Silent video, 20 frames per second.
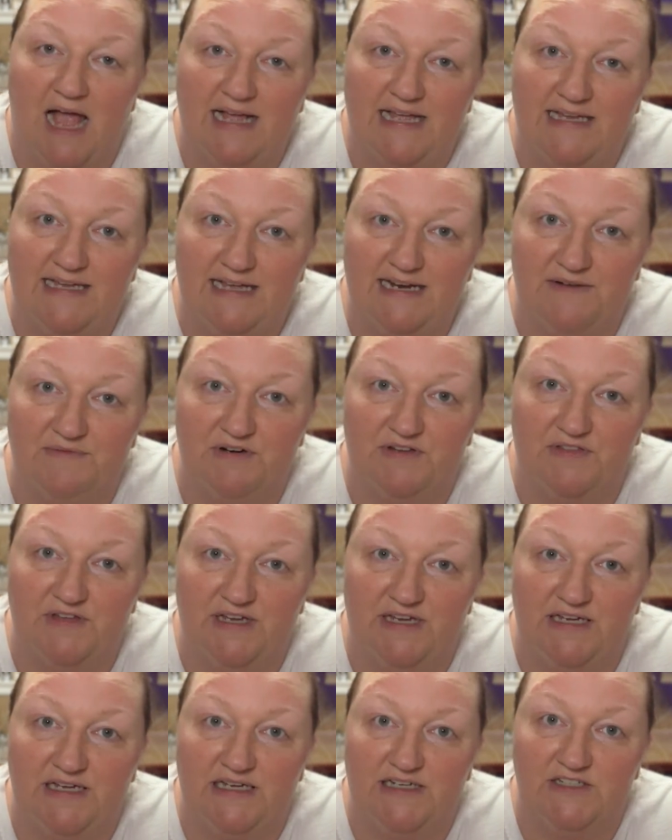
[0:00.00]
can get
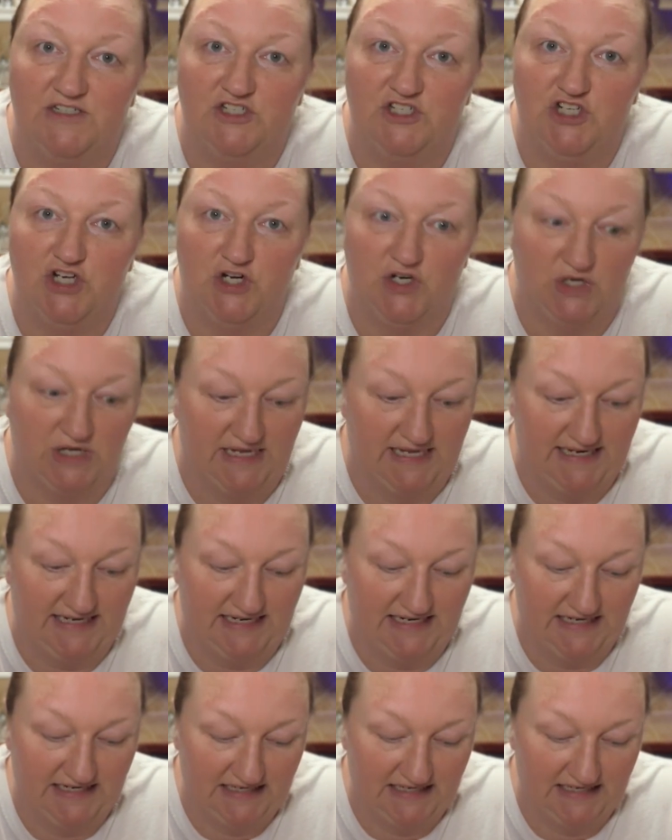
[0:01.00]
everything done.